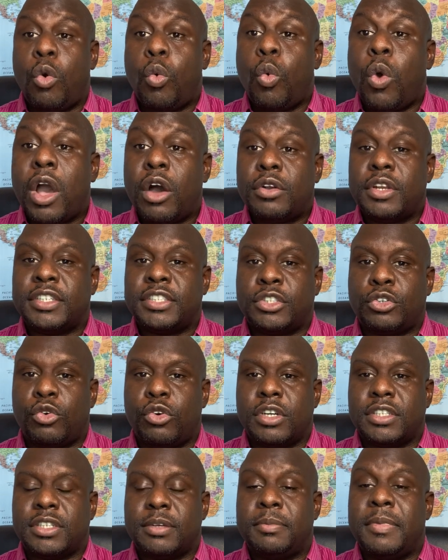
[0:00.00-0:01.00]
wellness
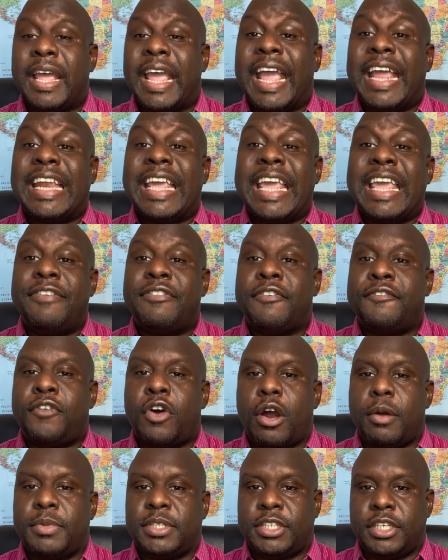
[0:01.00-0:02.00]
tourism, and even
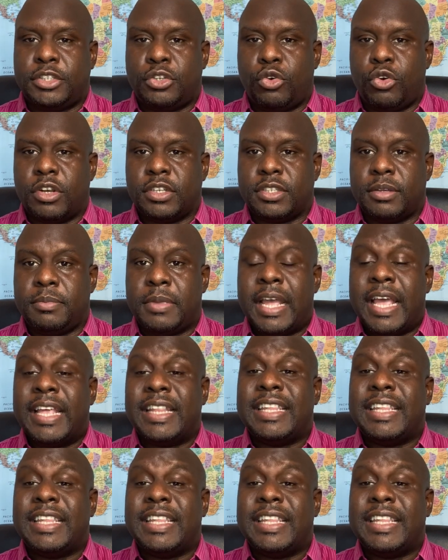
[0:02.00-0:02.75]
pharmacy tourism.